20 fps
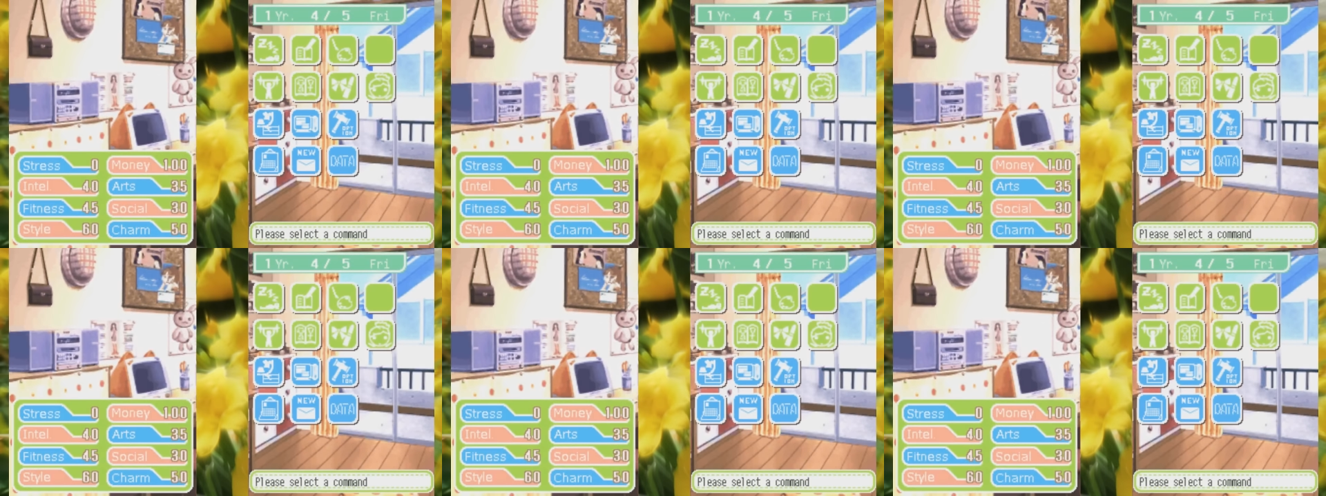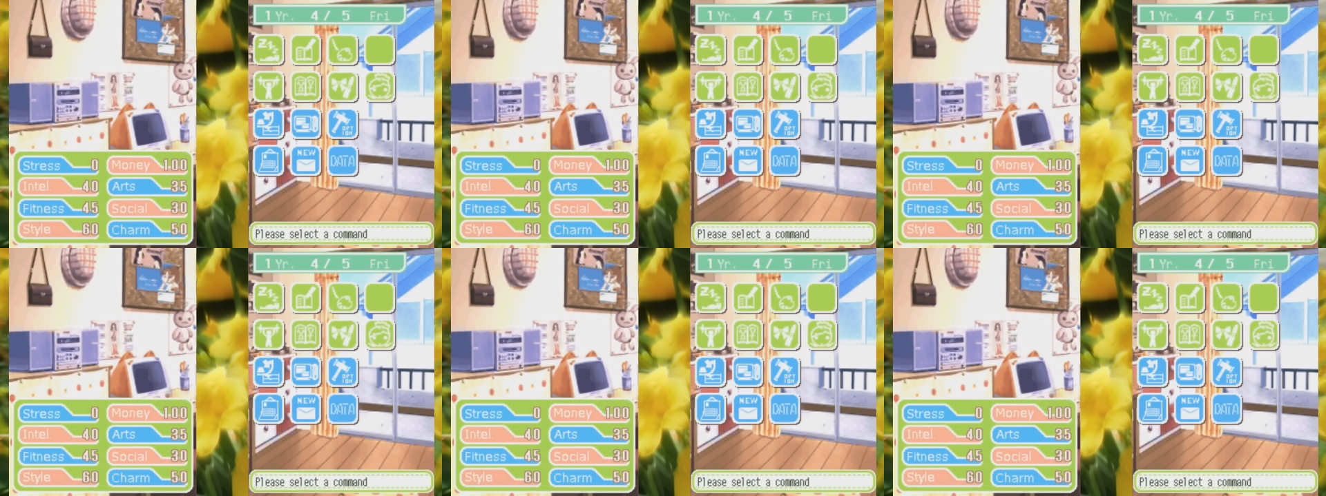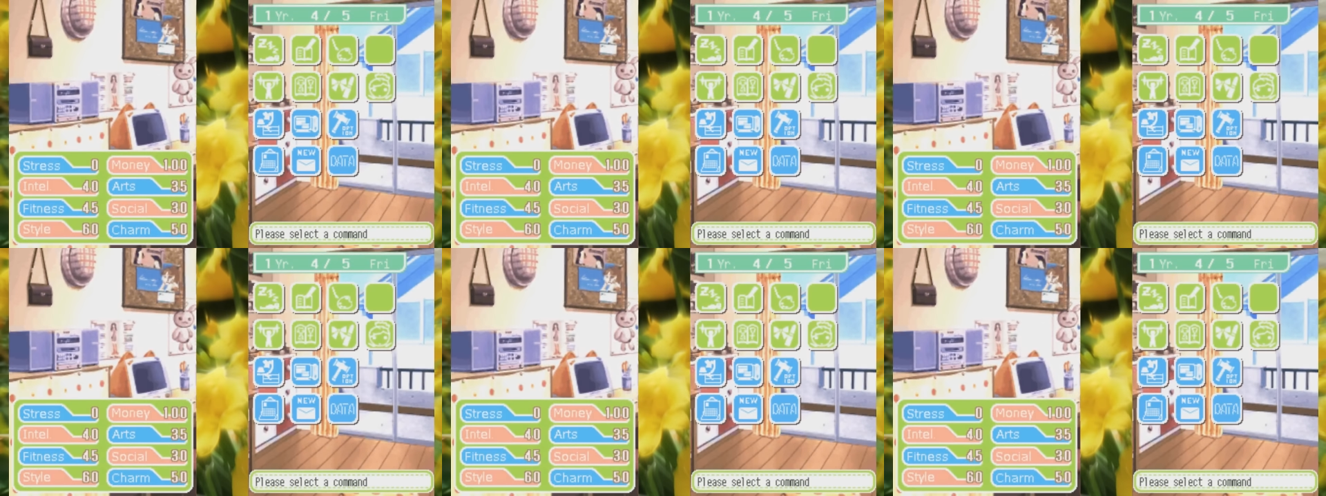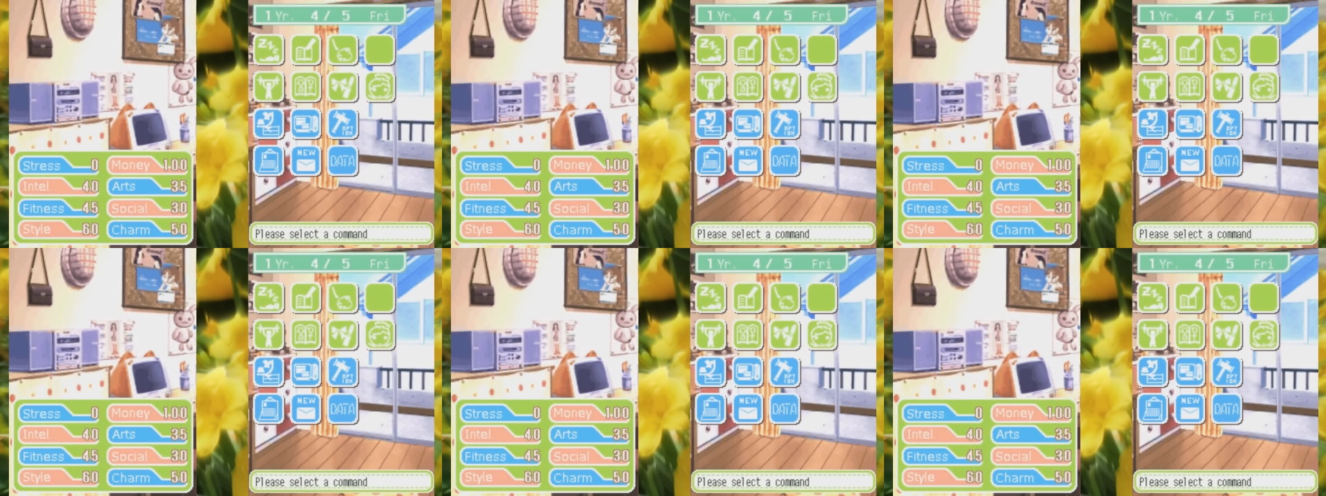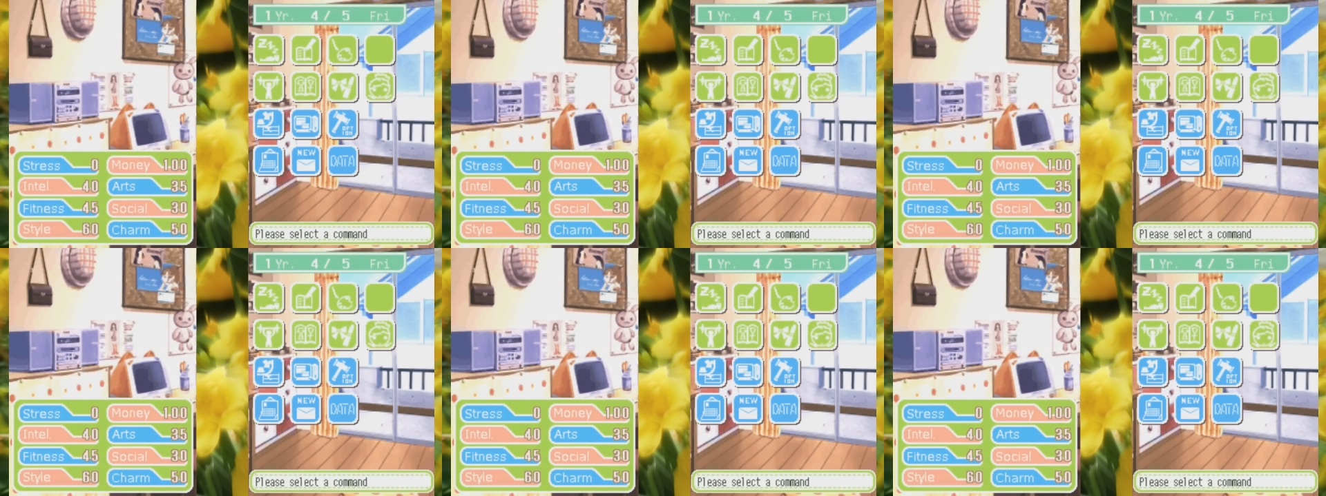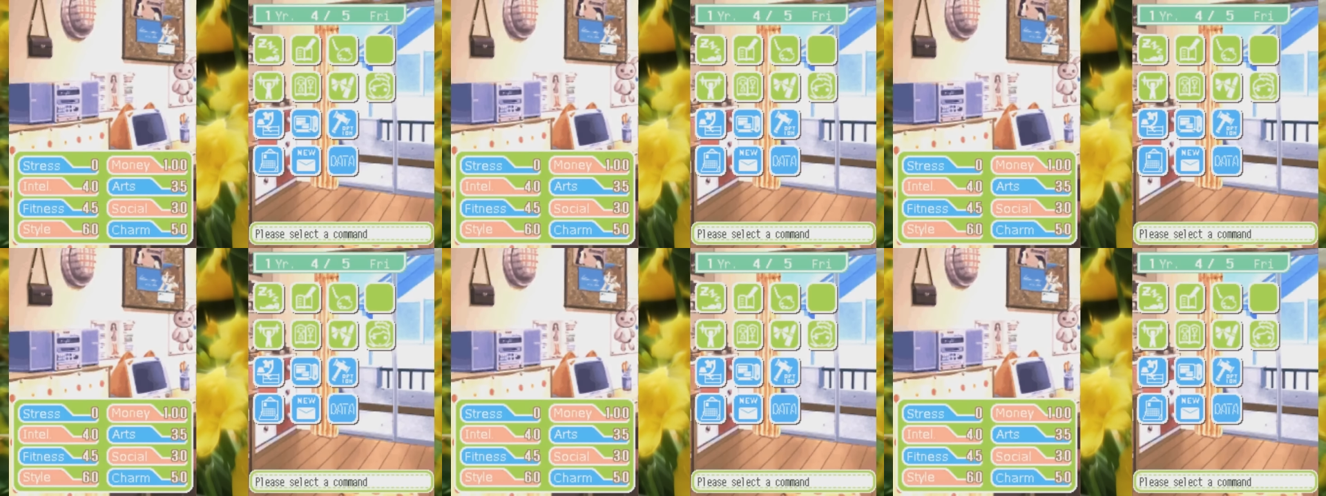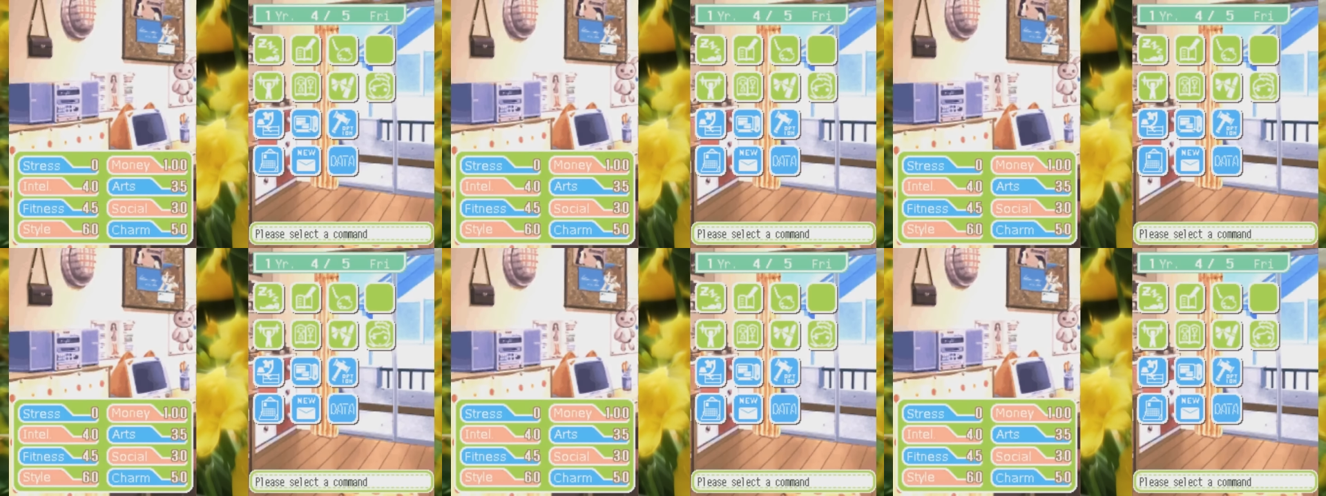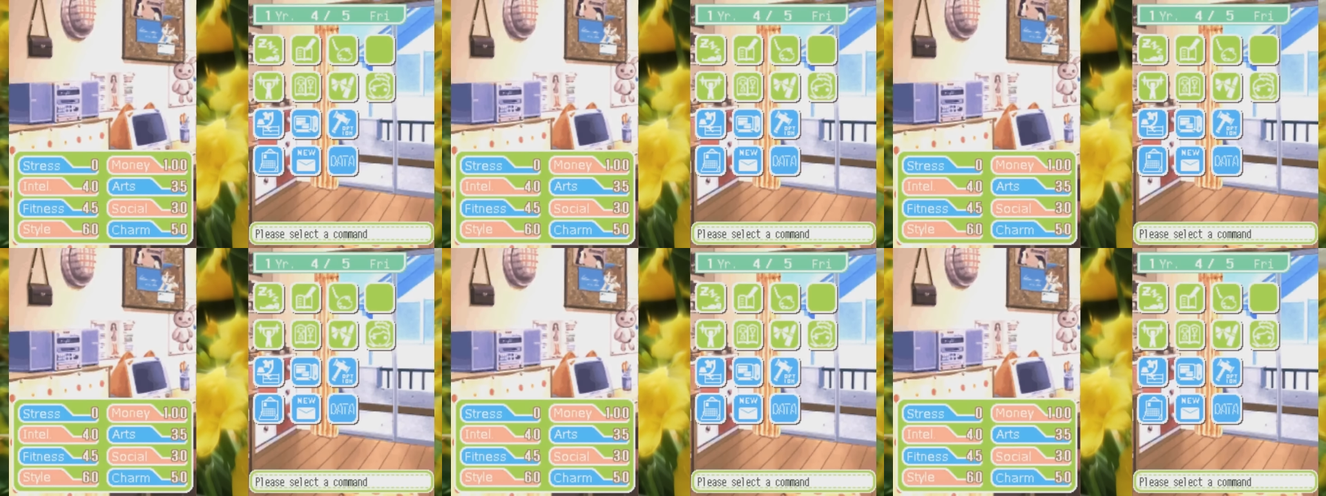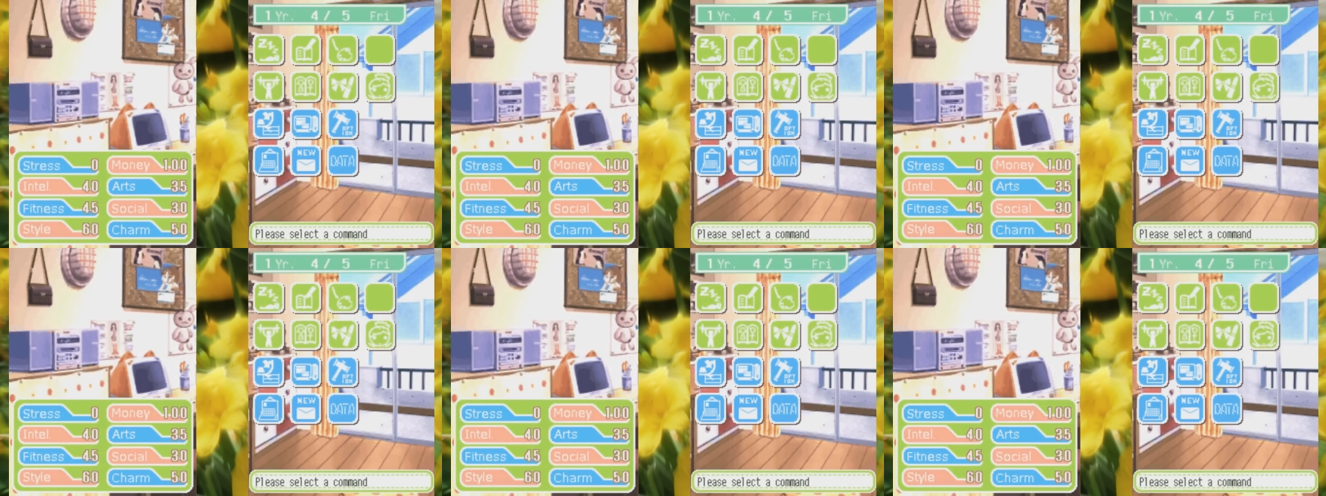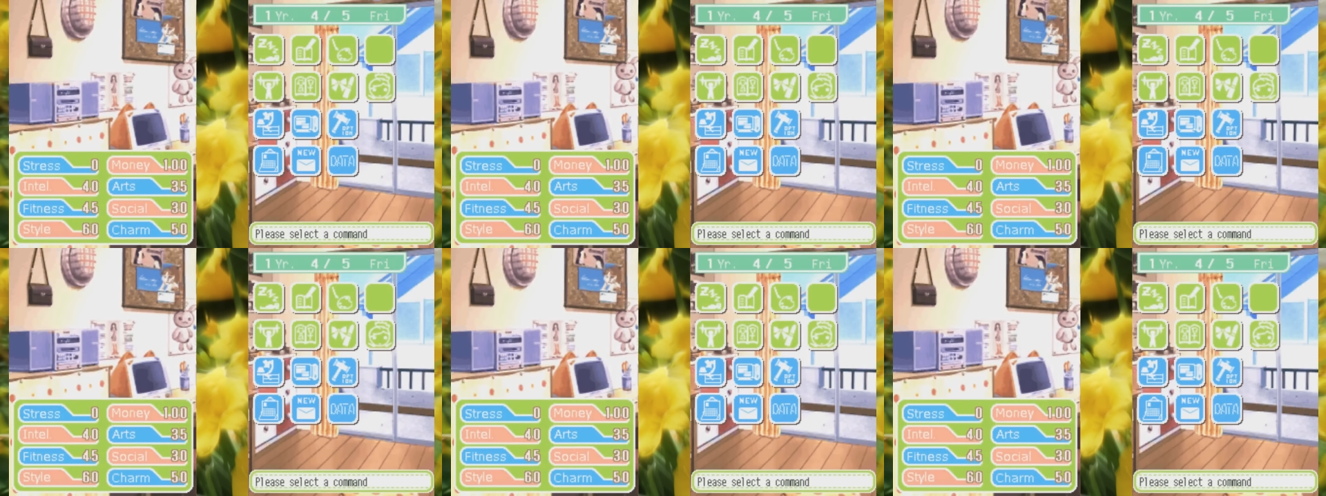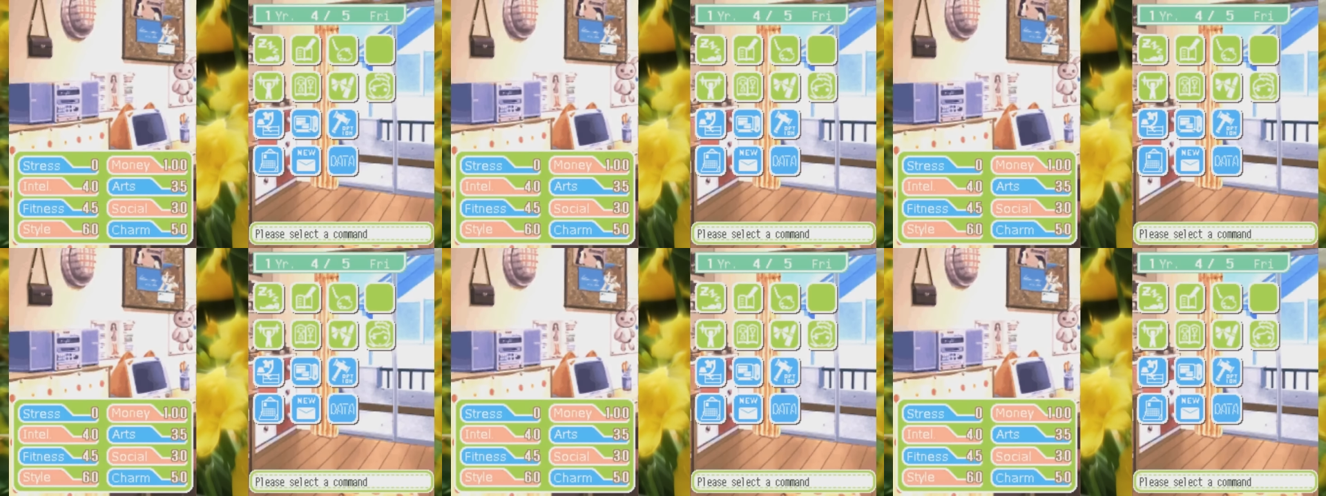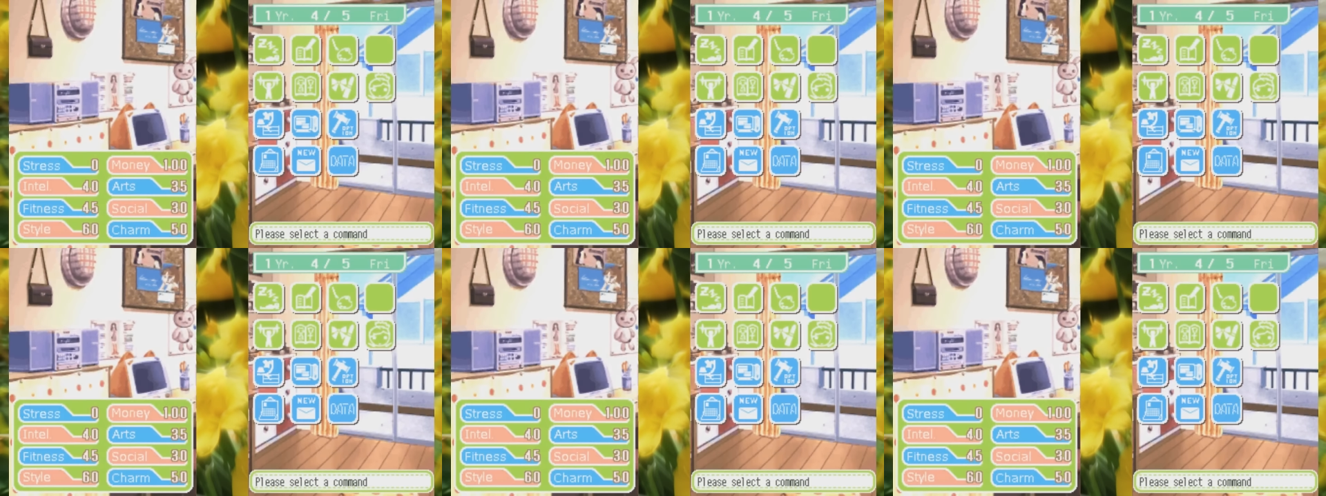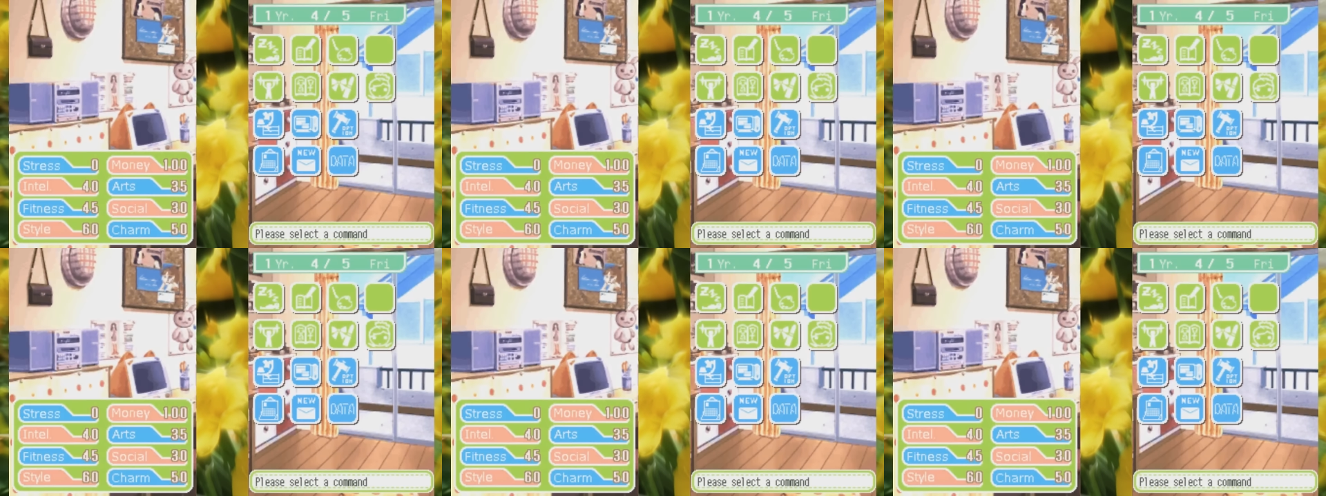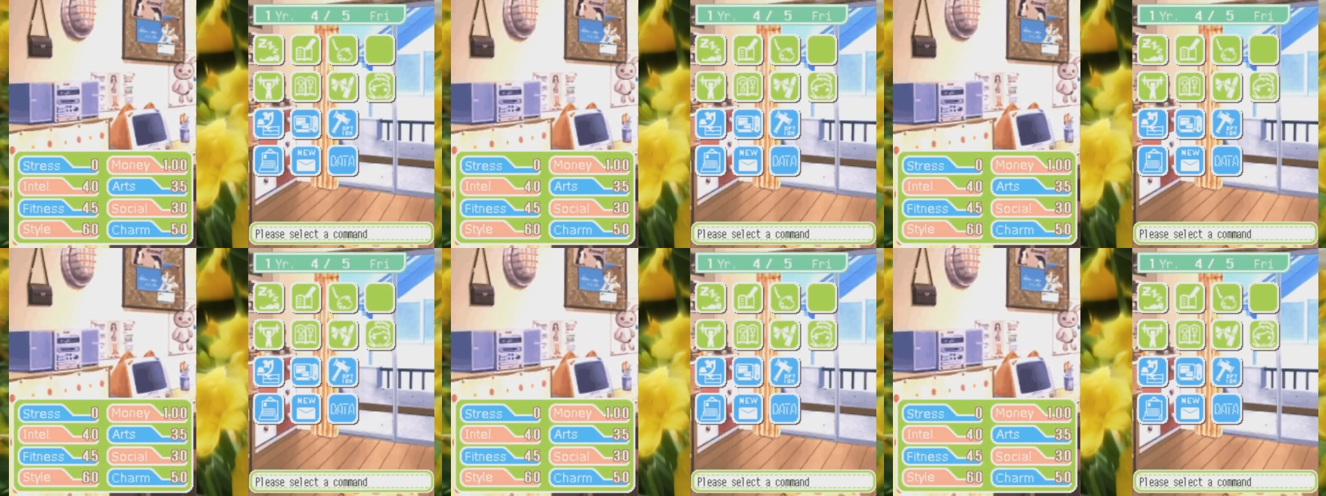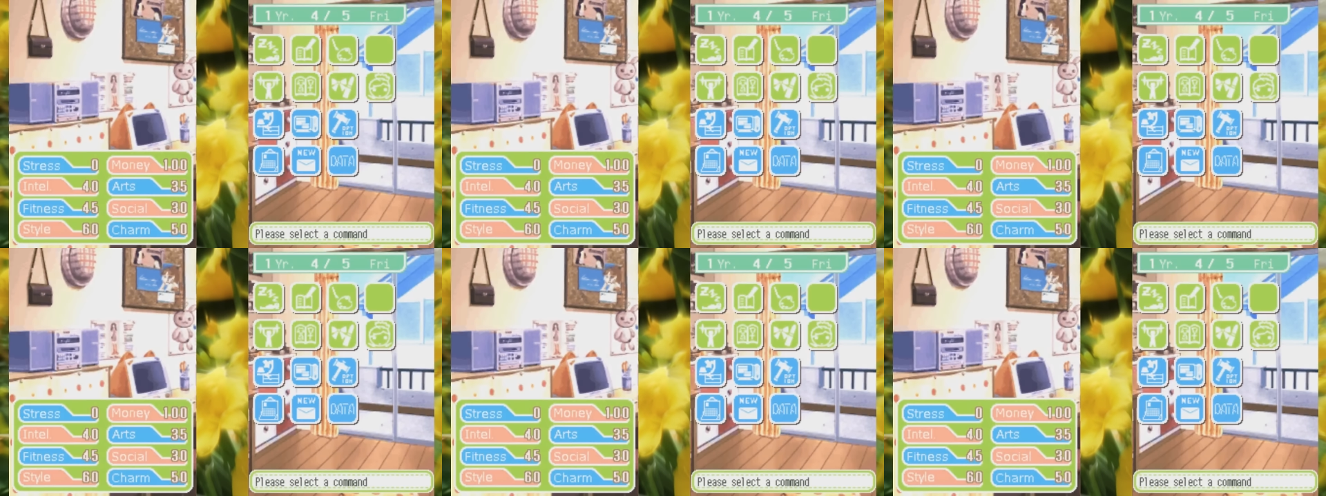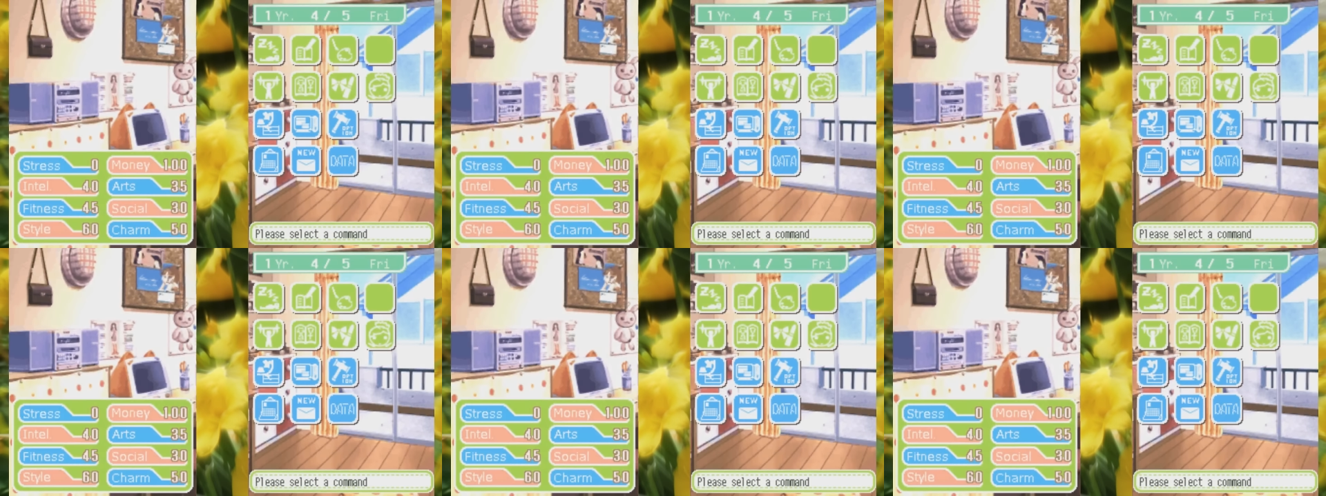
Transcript: Nobody's mouth can be seen.